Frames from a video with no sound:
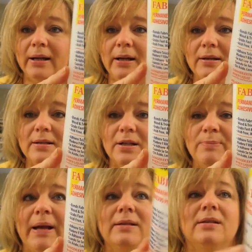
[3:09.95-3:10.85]
It is
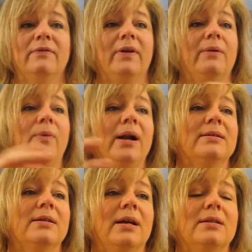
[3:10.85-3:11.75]
expensive. I want to
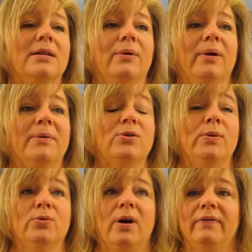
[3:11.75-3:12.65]
say it's anywhere
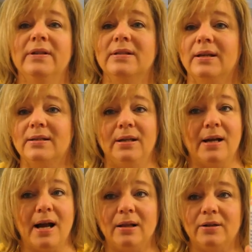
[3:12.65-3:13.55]
between $12 and
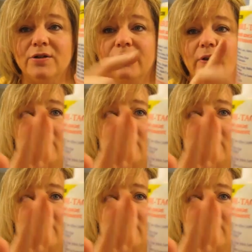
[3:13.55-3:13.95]
$16 for